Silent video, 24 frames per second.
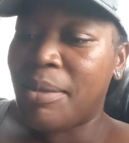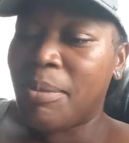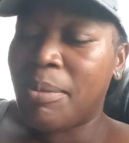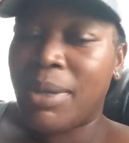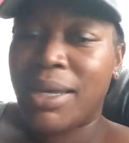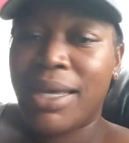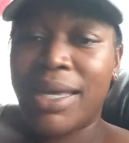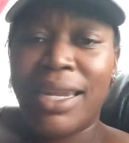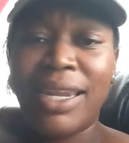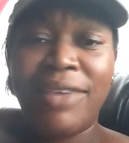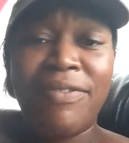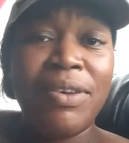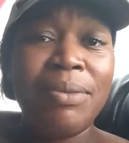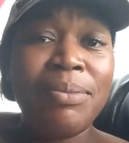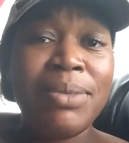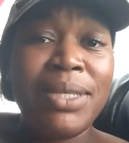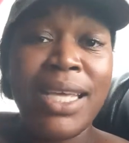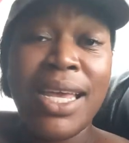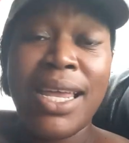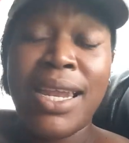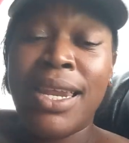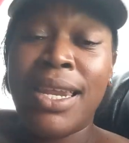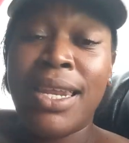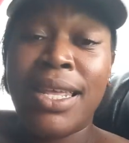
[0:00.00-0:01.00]
But if I'm
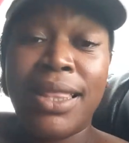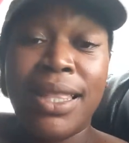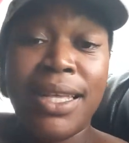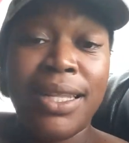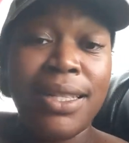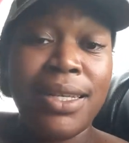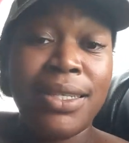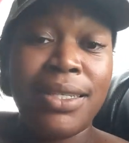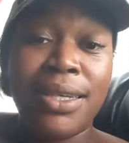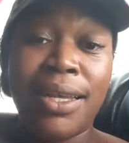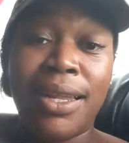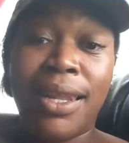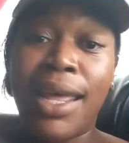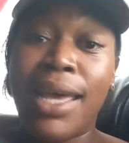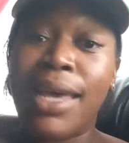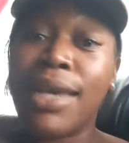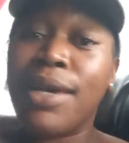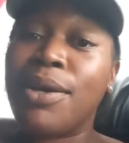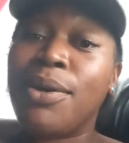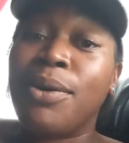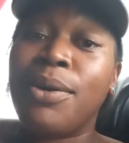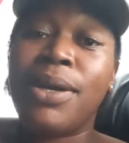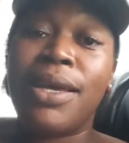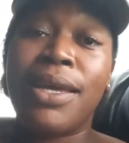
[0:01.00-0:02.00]
saying anything that y'all
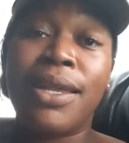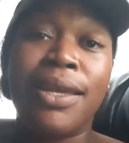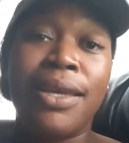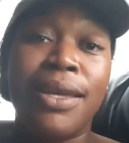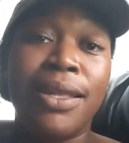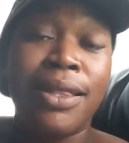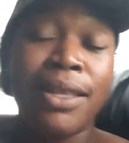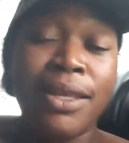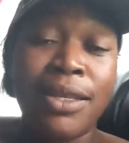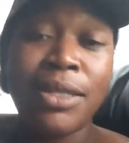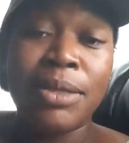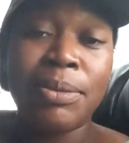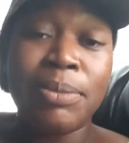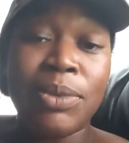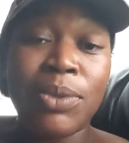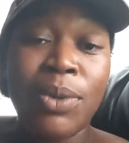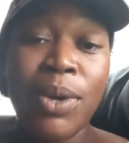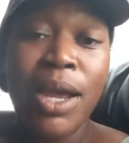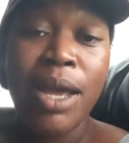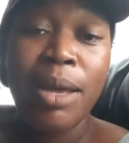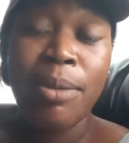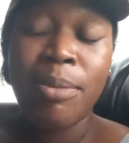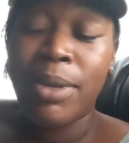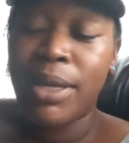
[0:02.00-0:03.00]
like, go ahead and hit that
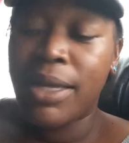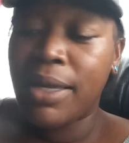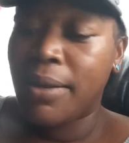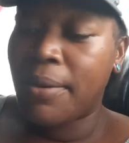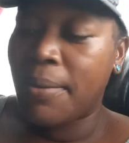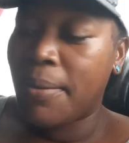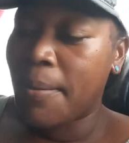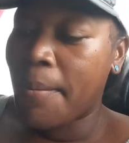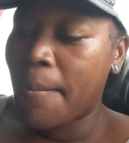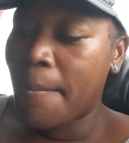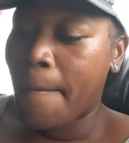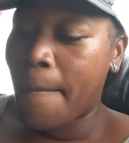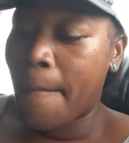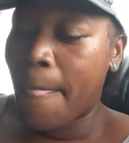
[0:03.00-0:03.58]
subscribe button.